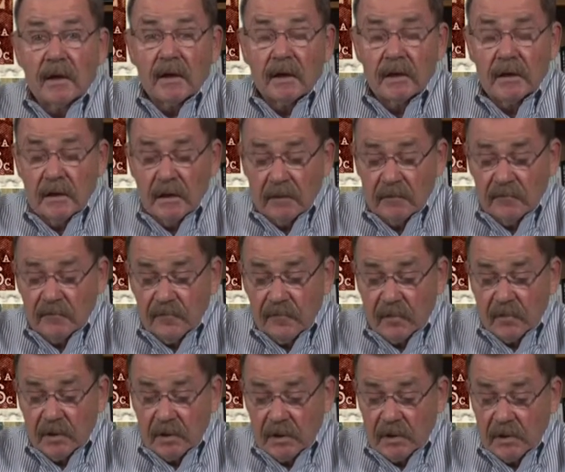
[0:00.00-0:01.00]

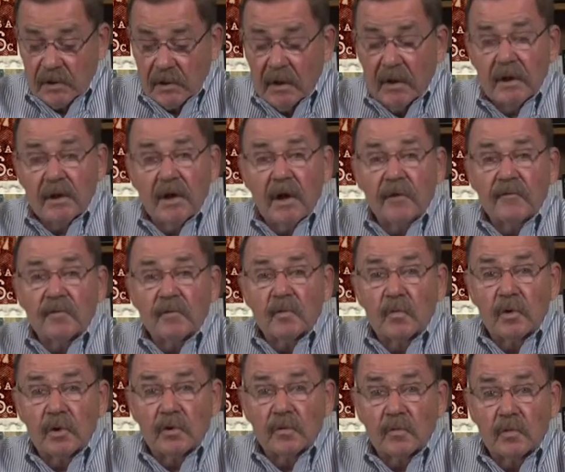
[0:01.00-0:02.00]
He covered
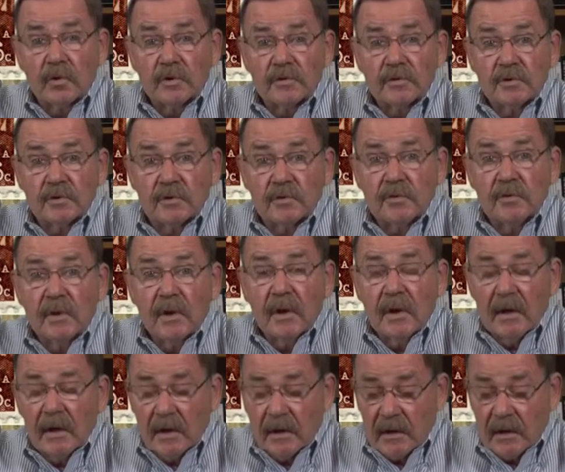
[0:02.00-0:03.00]
World War II.
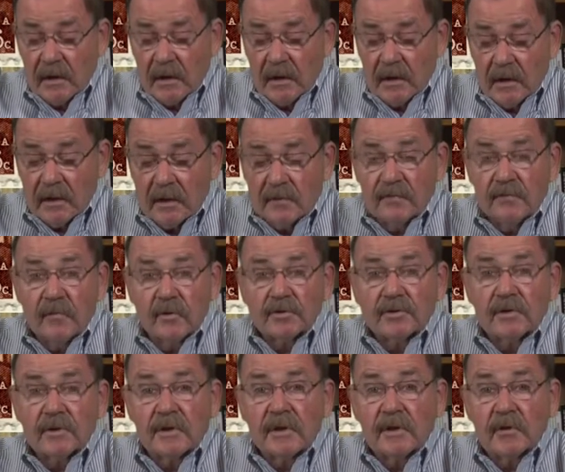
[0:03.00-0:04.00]

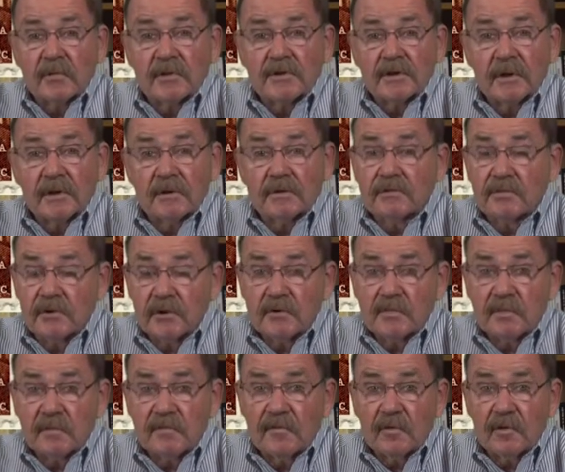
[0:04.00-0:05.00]
Unfortunately, he was killed
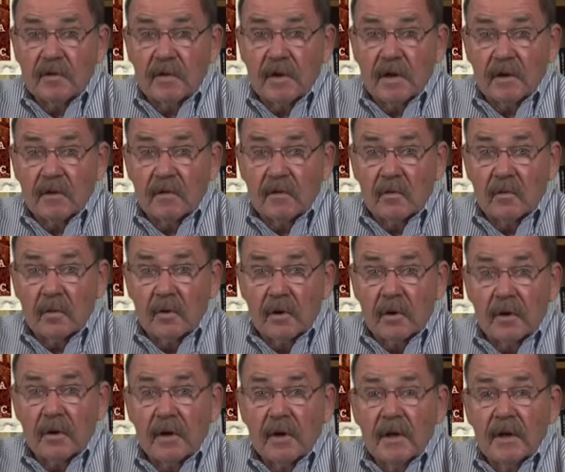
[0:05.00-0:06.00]
just before the end of the
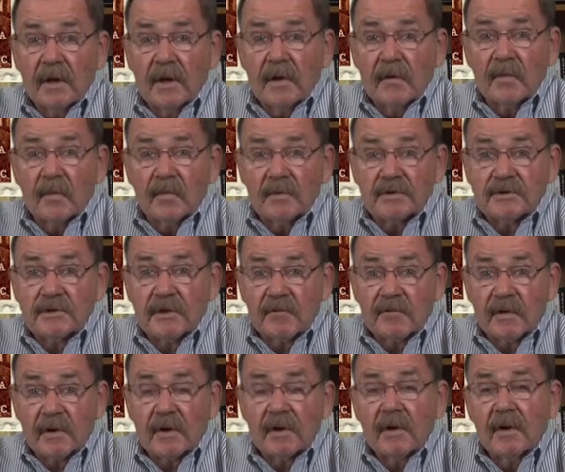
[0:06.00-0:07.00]
war in the
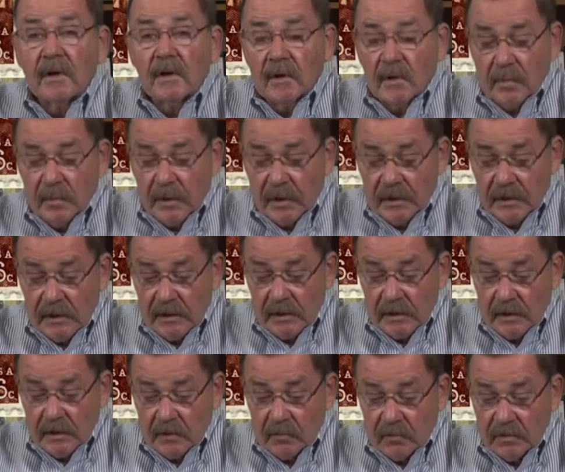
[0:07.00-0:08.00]
Pacific, but
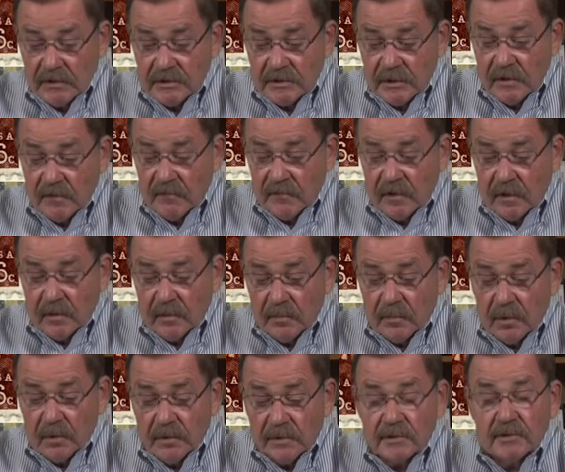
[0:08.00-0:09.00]
he received a
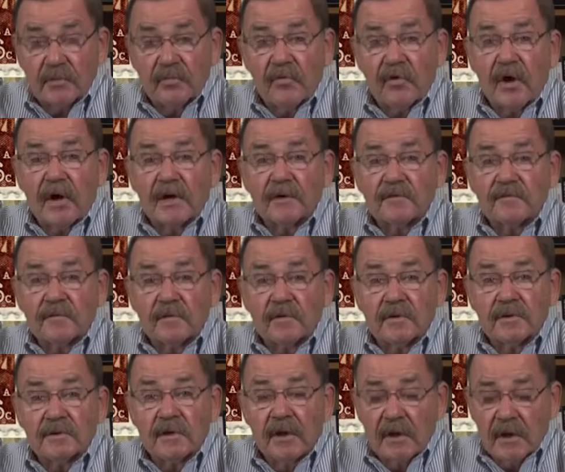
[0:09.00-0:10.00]
Pulitzer Prize for
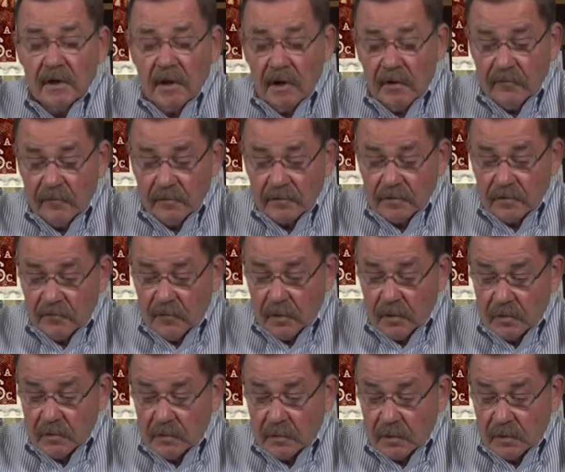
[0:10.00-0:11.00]
his coverage of
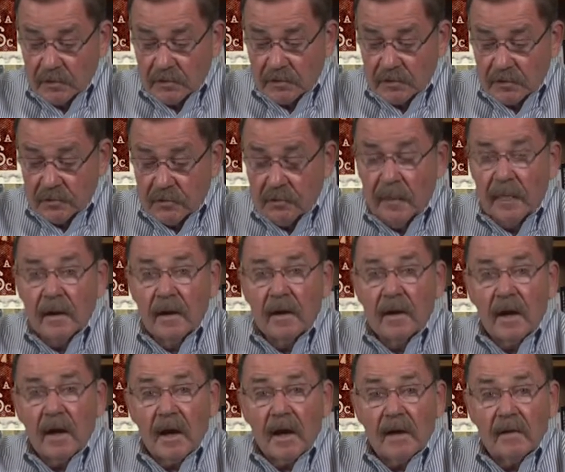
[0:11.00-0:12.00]
World War II,
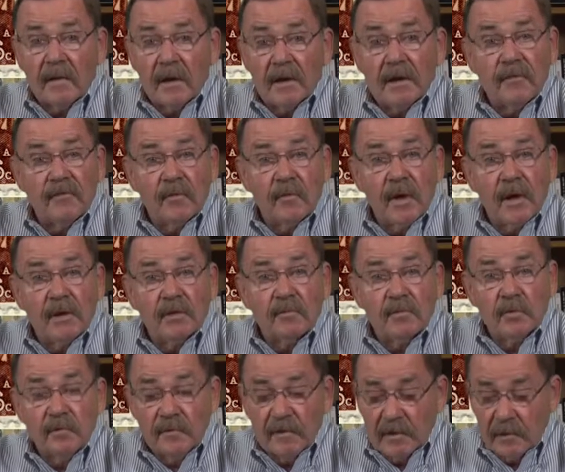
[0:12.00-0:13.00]
and they even made a
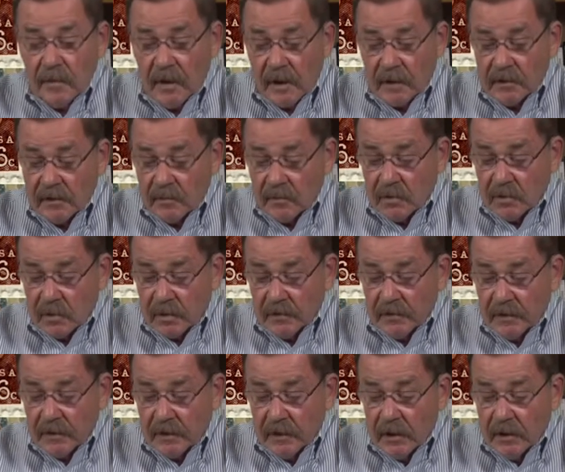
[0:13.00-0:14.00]
movie about him
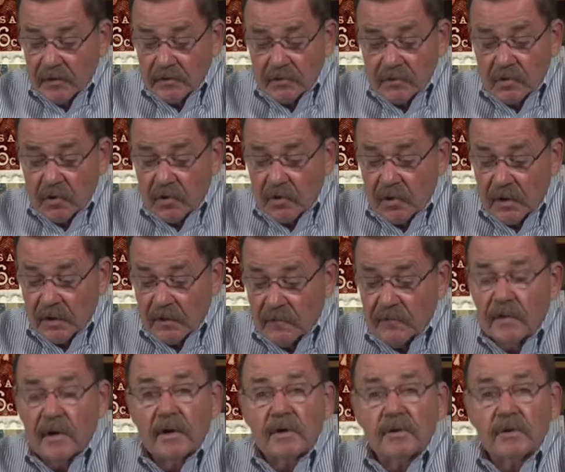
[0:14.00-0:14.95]
called The Story of